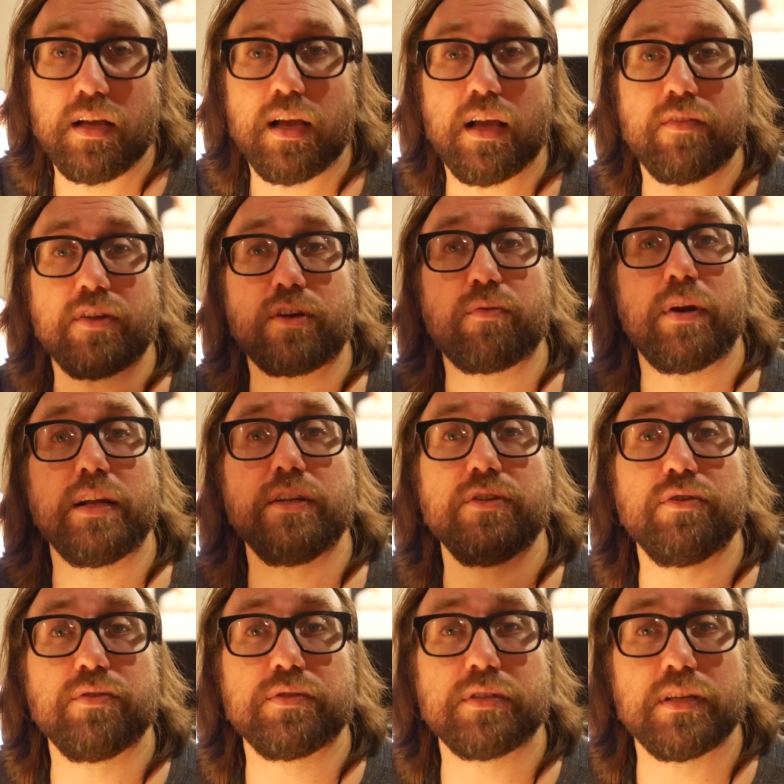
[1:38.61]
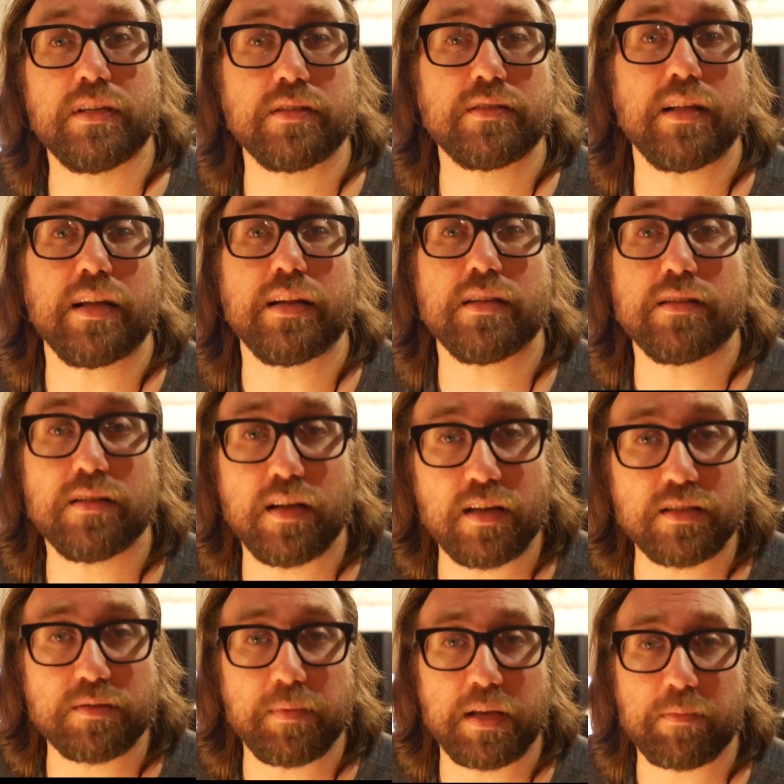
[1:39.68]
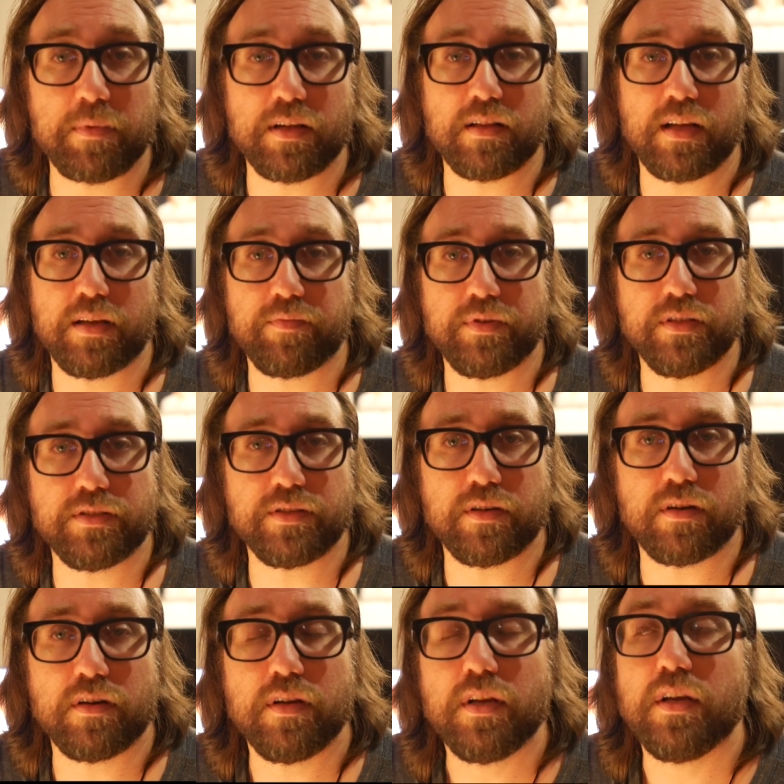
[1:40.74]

And the great news is that it does make my life easier.